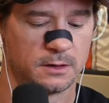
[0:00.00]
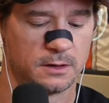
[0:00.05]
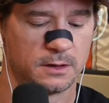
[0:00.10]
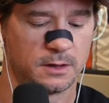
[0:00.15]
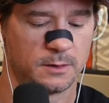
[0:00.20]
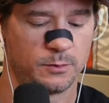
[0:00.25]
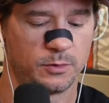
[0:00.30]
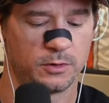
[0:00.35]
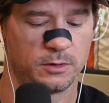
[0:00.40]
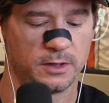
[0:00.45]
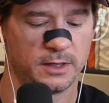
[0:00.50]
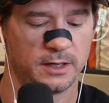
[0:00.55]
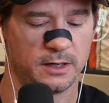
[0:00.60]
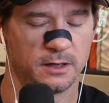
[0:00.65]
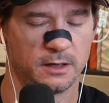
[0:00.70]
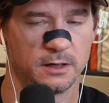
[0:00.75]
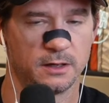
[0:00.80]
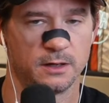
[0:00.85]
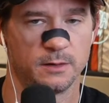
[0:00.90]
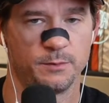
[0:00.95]
I'll pull out
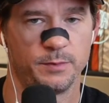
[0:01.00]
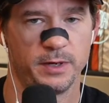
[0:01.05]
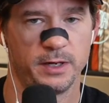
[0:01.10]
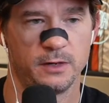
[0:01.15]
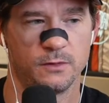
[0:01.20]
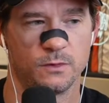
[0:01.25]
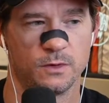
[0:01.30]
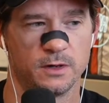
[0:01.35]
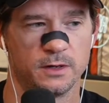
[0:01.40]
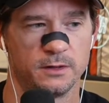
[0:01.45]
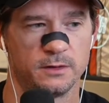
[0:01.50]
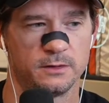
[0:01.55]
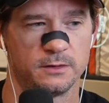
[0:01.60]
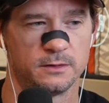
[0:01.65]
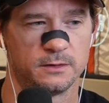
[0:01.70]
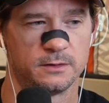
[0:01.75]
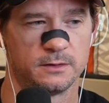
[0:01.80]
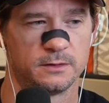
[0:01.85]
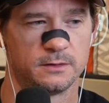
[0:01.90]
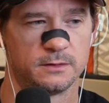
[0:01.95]
a pink one.
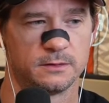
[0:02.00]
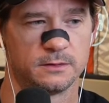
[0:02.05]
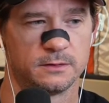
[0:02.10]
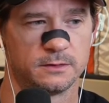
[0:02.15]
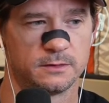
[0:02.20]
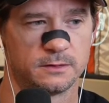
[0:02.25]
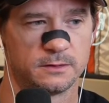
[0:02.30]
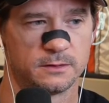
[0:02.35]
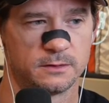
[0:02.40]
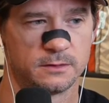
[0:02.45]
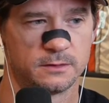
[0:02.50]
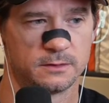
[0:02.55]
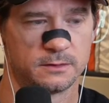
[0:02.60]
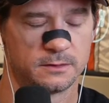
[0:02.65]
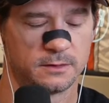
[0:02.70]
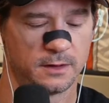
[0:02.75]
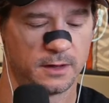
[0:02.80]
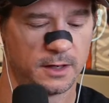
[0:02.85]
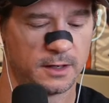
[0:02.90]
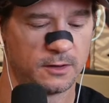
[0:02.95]

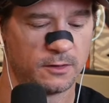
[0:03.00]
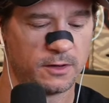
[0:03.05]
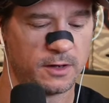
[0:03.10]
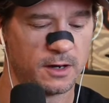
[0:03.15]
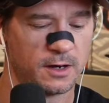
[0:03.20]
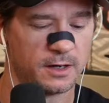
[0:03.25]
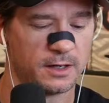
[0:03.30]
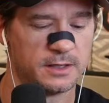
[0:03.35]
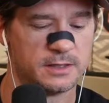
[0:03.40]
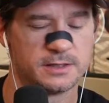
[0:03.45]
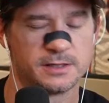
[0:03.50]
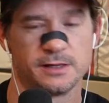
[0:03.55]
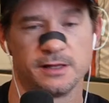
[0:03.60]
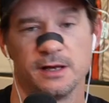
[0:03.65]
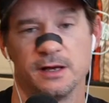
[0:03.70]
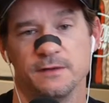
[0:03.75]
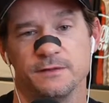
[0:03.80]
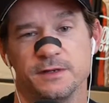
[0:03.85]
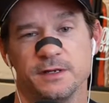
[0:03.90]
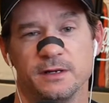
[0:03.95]
I know the audience
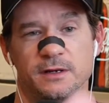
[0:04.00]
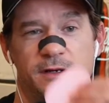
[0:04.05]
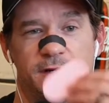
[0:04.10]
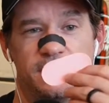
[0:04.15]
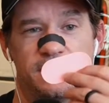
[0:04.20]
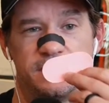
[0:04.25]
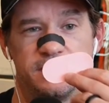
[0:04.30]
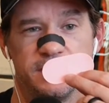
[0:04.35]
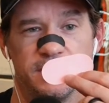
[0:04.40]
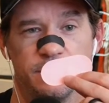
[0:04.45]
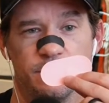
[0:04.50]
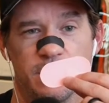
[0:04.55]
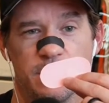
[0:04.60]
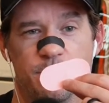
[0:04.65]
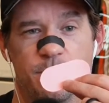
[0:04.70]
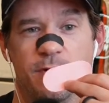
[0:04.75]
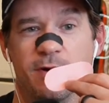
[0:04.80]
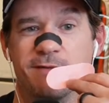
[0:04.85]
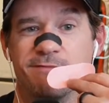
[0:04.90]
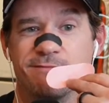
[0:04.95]
loves seeing me
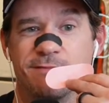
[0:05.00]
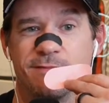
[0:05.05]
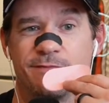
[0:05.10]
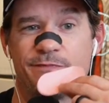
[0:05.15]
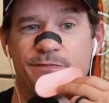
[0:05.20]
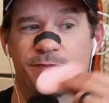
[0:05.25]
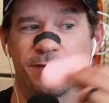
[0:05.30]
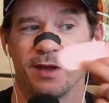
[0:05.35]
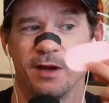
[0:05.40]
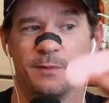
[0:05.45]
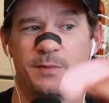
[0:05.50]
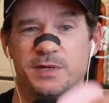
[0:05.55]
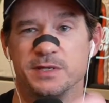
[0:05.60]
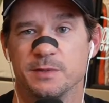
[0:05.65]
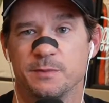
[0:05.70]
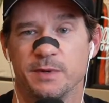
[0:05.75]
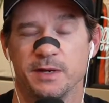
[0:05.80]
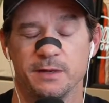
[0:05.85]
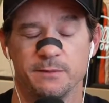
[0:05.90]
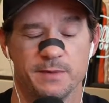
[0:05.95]
put a piece
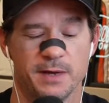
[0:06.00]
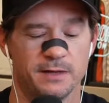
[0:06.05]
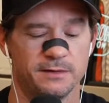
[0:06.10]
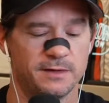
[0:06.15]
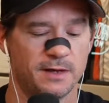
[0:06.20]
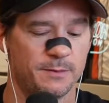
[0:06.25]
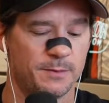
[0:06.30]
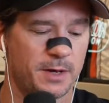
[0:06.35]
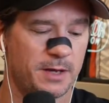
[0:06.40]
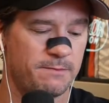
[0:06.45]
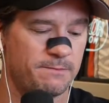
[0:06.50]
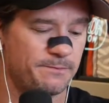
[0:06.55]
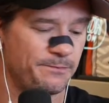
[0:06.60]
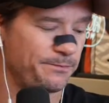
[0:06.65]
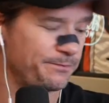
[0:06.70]
of pink mouth tape on.